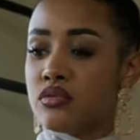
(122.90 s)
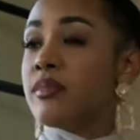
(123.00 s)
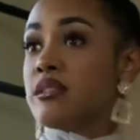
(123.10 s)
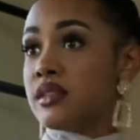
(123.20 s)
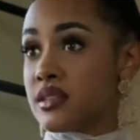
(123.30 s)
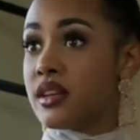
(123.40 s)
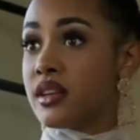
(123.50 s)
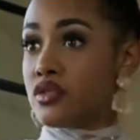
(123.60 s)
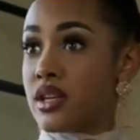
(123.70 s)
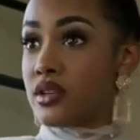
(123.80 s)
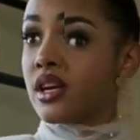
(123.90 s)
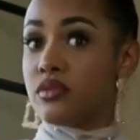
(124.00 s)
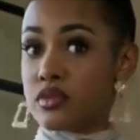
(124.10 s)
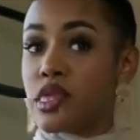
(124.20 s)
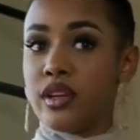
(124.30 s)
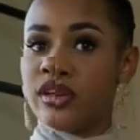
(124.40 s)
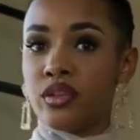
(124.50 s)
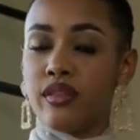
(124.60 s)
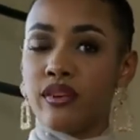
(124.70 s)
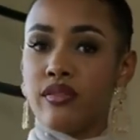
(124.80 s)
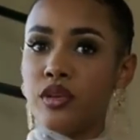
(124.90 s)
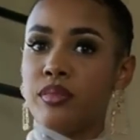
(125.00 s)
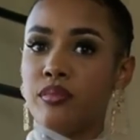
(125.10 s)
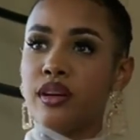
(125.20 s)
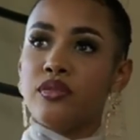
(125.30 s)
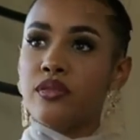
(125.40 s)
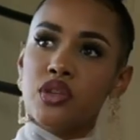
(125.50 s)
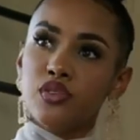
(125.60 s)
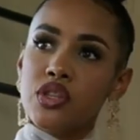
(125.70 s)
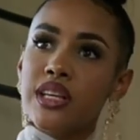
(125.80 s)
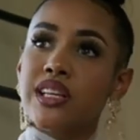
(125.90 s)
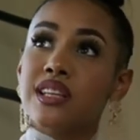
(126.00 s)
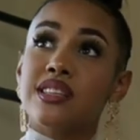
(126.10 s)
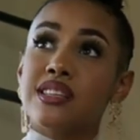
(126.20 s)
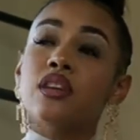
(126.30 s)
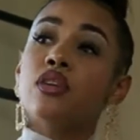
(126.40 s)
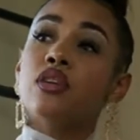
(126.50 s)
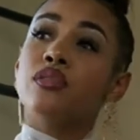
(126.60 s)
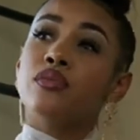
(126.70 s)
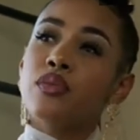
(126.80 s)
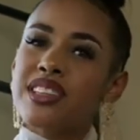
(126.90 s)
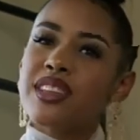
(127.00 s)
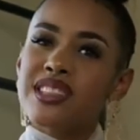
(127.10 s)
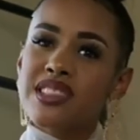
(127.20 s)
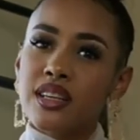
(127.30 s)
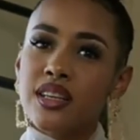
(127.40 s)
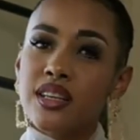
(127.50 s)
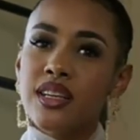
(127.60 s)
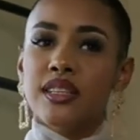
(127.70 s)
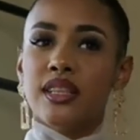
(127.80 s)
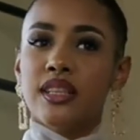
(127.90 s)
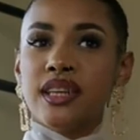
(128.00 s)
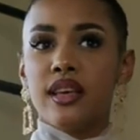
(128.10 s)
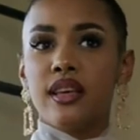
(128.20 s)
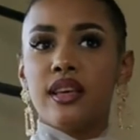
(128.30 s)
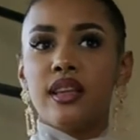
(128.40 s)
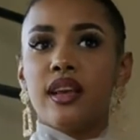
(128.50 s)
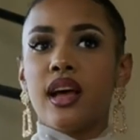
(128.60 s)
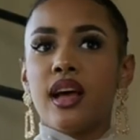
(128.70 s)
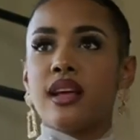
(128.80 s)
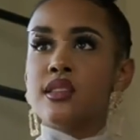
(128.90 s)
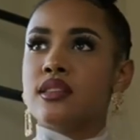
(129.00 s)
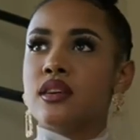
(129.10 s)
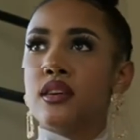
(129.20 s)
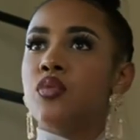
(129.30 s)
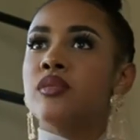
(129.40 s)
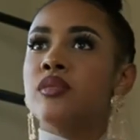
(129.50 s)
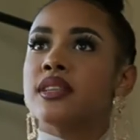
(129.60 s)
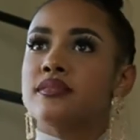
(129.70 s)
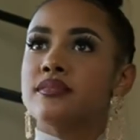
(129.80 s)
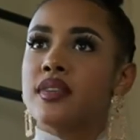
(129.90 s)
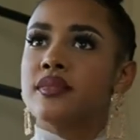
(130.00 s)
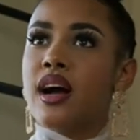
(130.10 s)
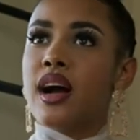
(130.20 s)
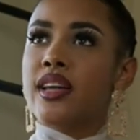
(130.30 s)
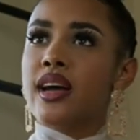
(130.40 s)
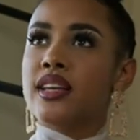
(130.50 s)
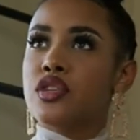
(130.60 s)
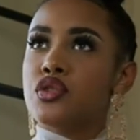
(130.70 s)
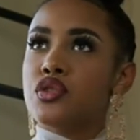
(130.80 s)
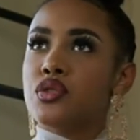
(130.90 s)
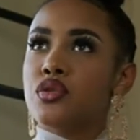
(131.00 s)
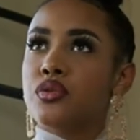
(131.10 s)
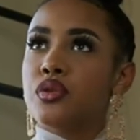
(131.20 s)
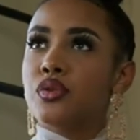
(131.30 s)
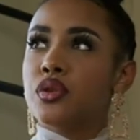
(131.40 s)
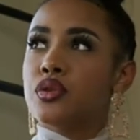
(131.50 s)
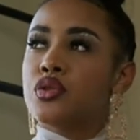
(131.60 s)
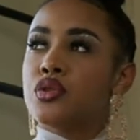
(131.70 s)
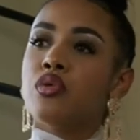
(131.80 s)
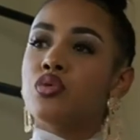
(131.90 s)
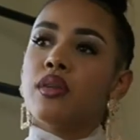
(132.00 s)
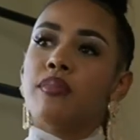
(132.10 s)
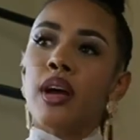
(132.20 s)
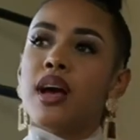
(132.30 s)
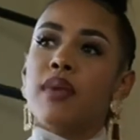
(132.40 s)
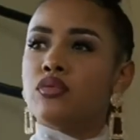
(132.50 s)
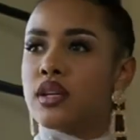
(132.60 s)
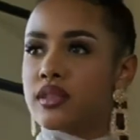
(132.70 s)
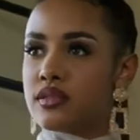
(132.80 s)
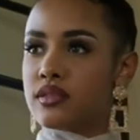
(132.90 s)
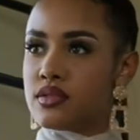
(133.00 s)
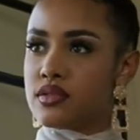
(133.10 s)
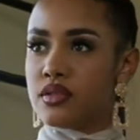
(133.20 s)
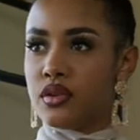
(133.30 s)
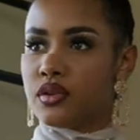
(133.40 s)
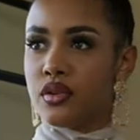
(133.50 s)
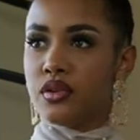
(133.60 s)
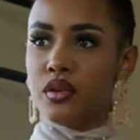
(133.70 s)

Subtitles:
women are starting to now slowly know their value, but unfortunately there's still a lot of women stuck thinking that as a woman, I need to do what my man wants,